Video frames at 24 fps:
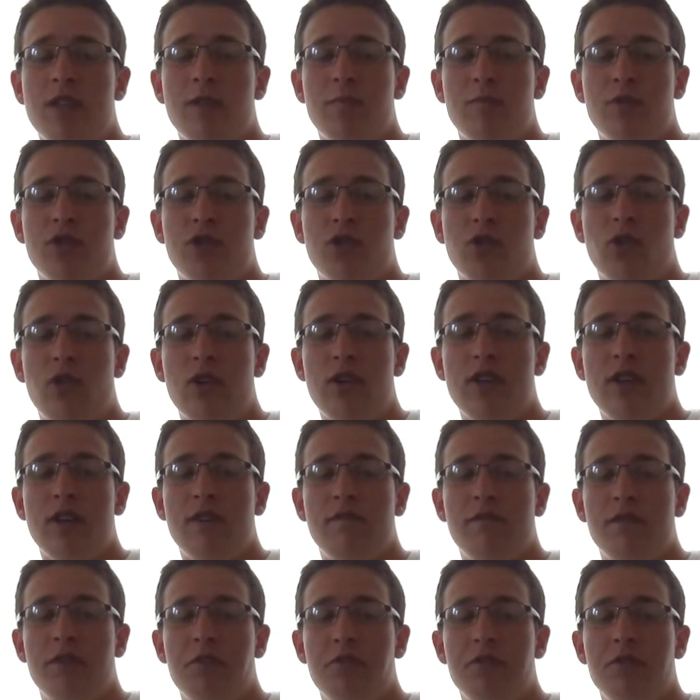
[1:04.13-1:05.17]
the majority
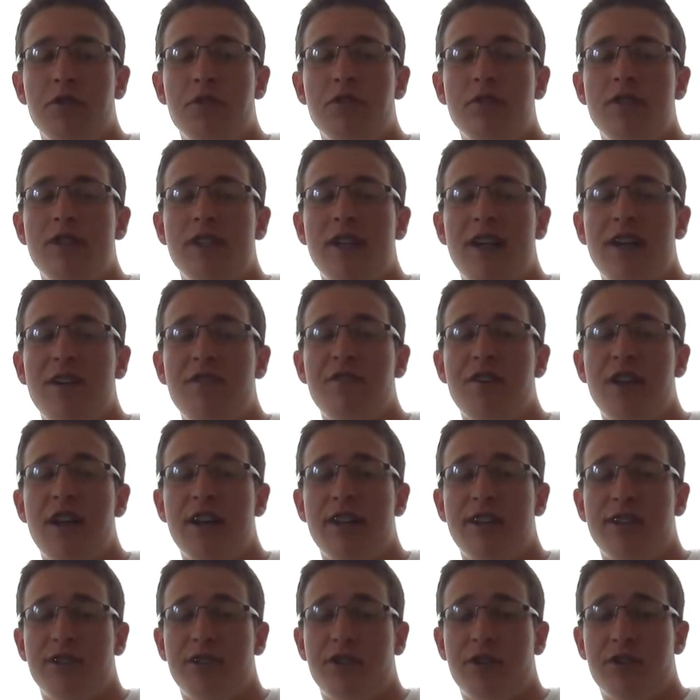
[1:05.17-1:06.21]
of you use the internet
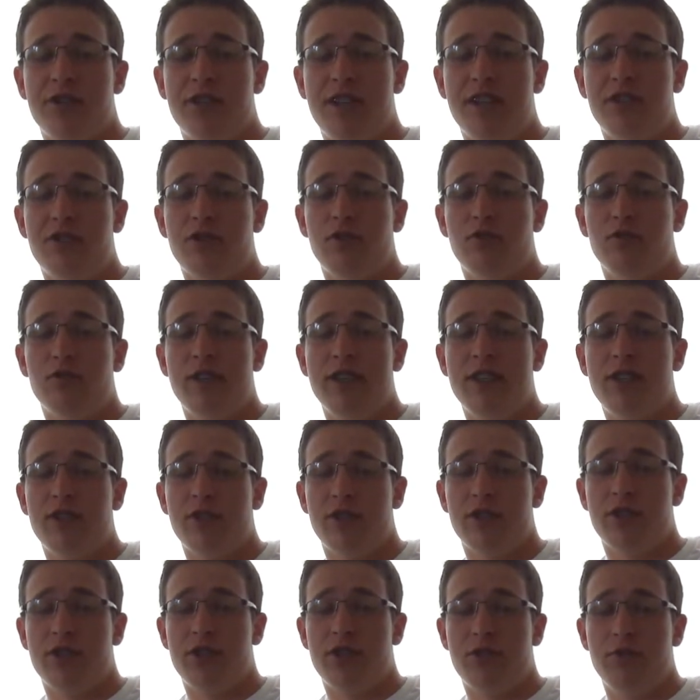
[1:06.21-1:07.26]
as your central
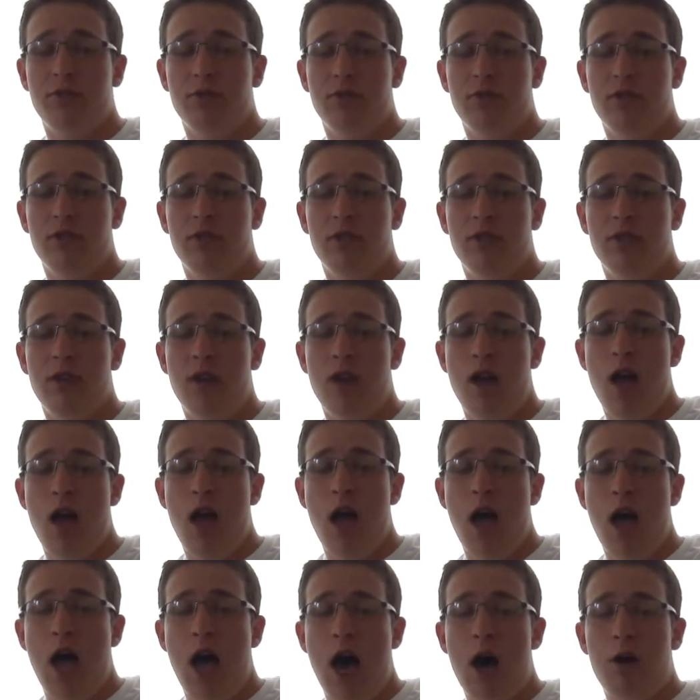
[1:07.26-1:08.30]
research tool.
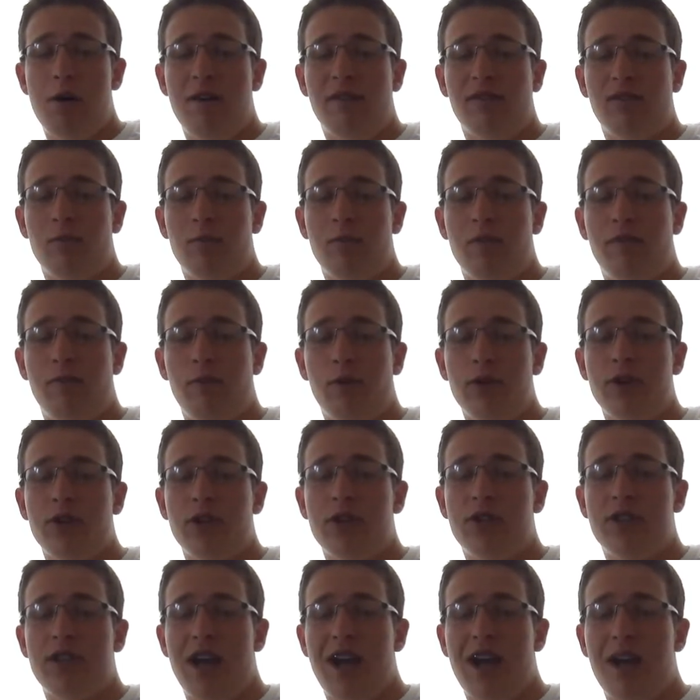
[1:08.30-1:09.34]
However, before your
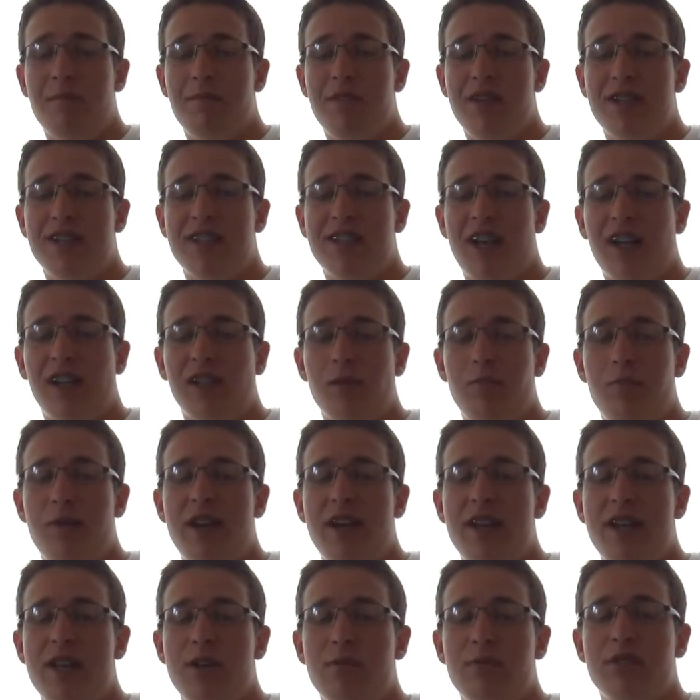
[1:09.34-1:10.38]
time, the
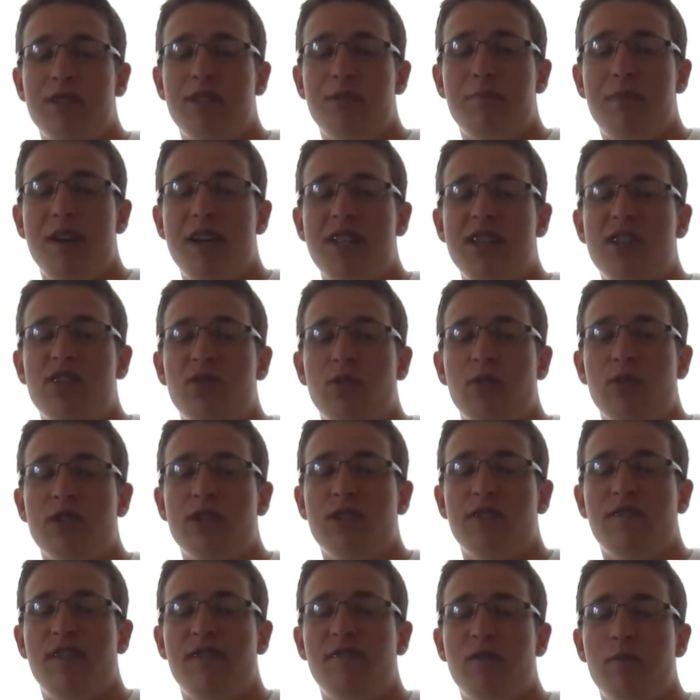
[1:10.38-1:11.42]
encyclopedia was the main source
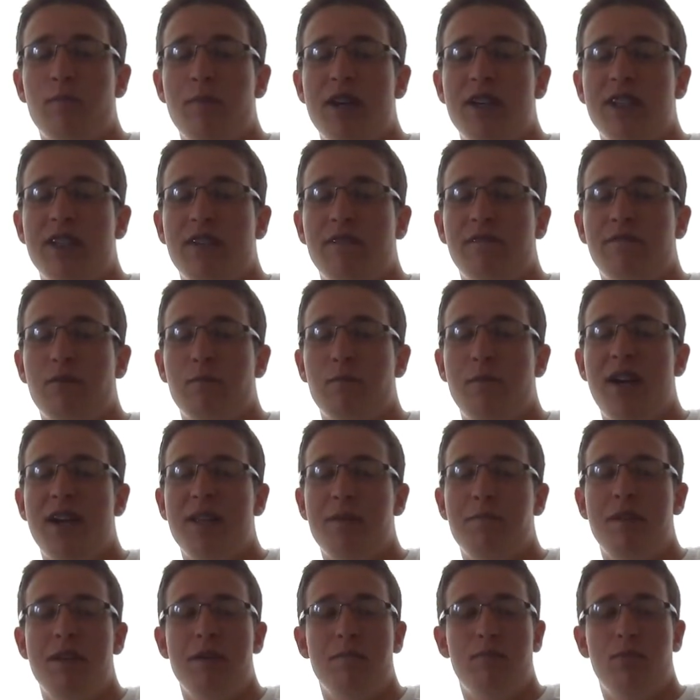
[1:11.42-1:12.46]
of information for many
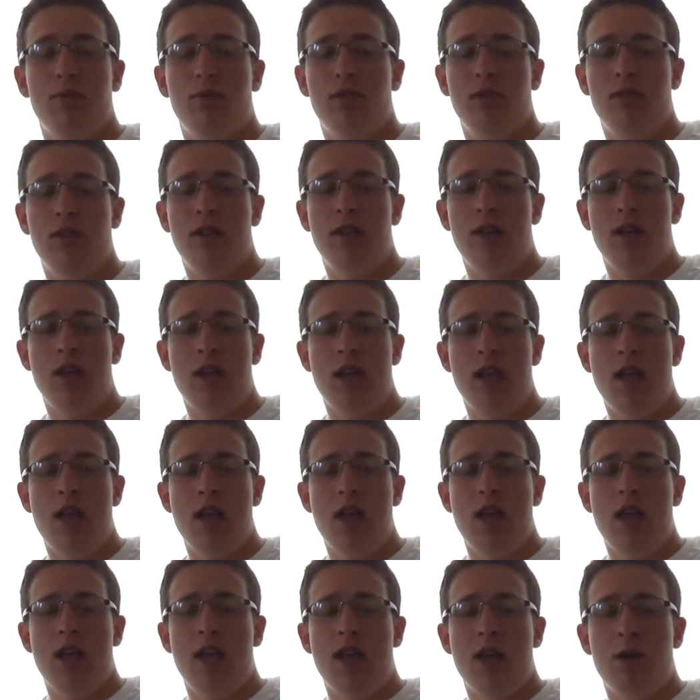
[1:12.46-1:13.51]
people.
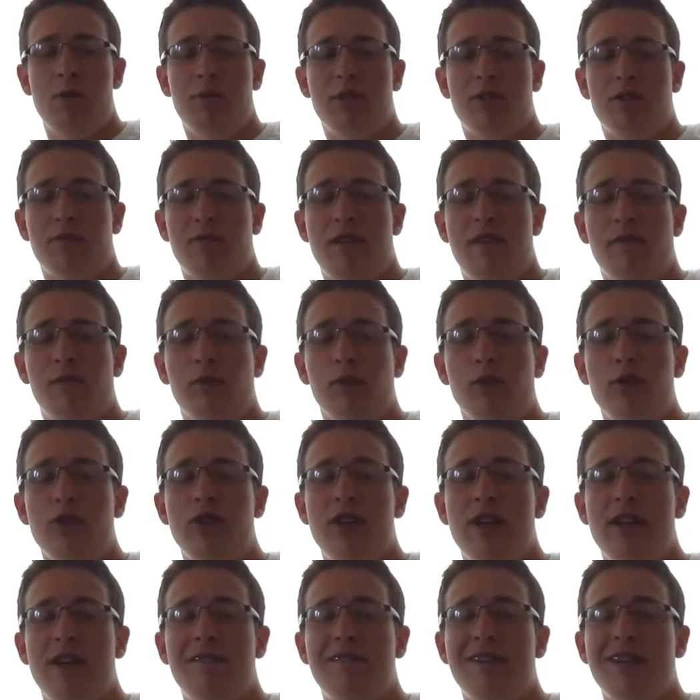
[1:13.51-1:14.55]
It was a
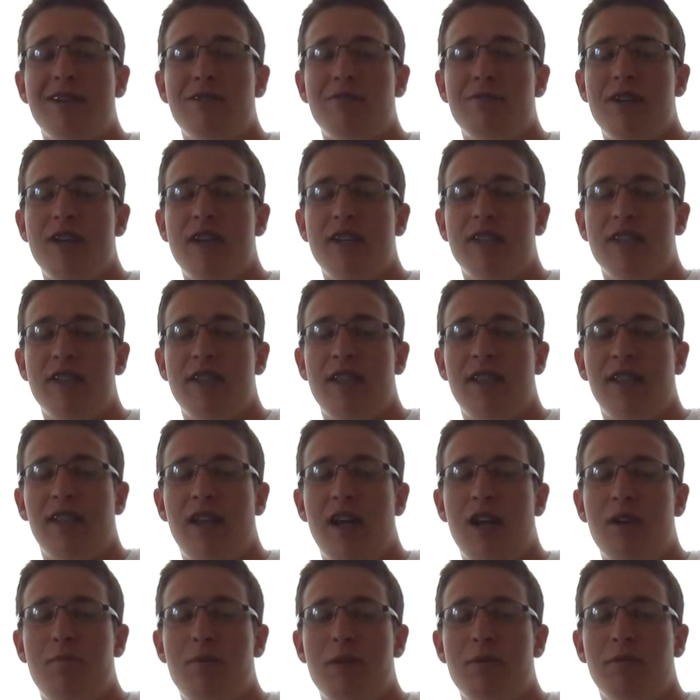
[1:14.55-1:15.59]
revolutionary creation that
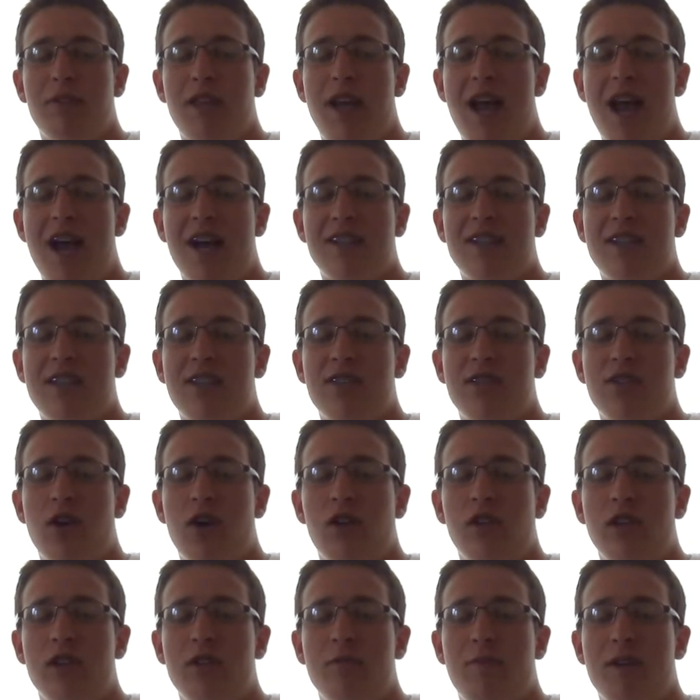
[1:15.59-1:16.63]
allowed people to access
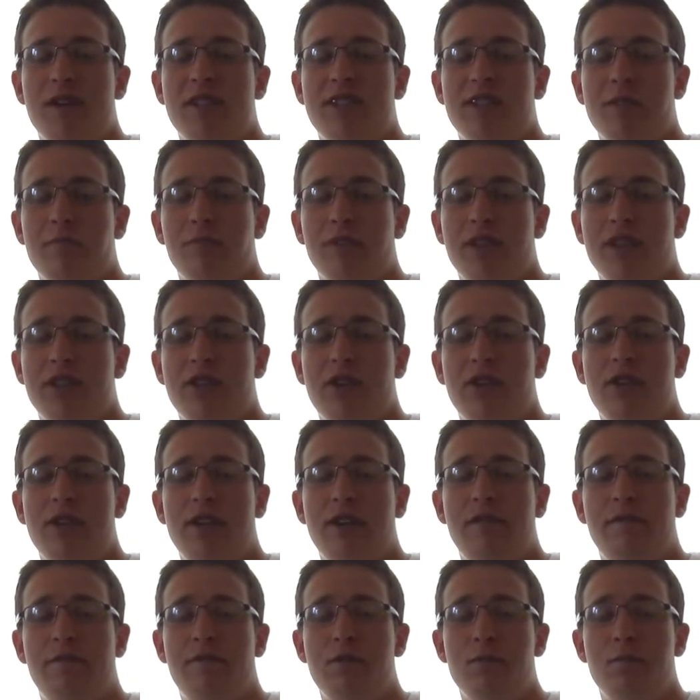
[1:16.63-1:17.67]
knowledge by simply turning
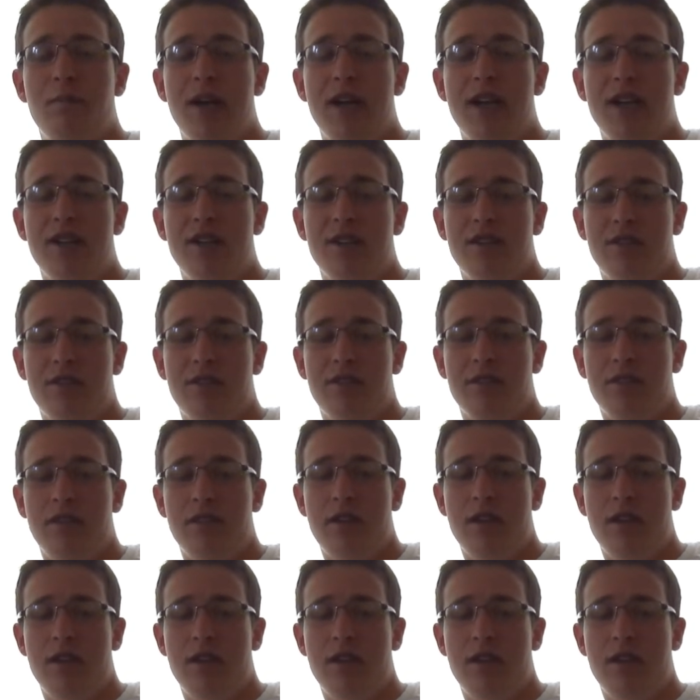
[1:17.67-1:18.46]
a few pages.